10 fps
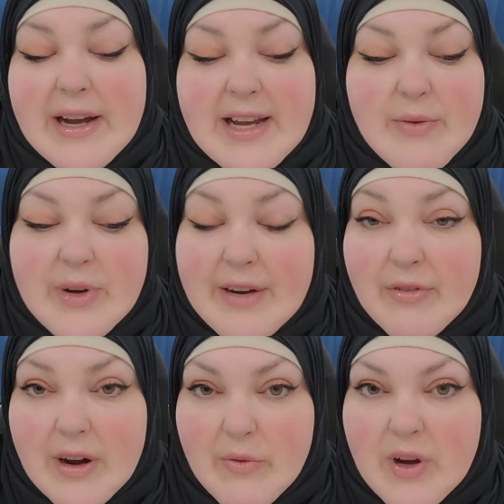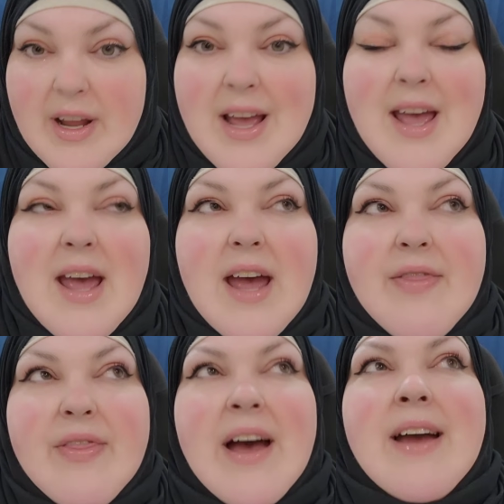I eat whatever I want.
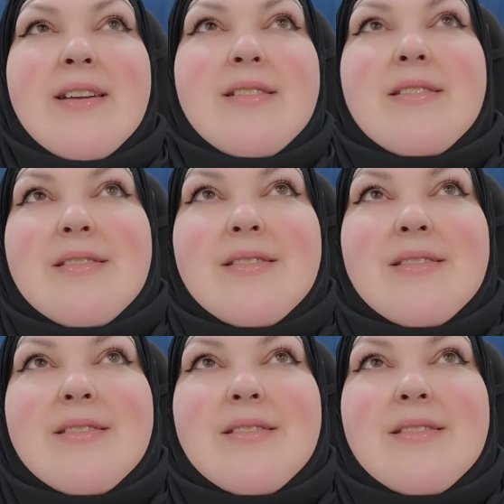And that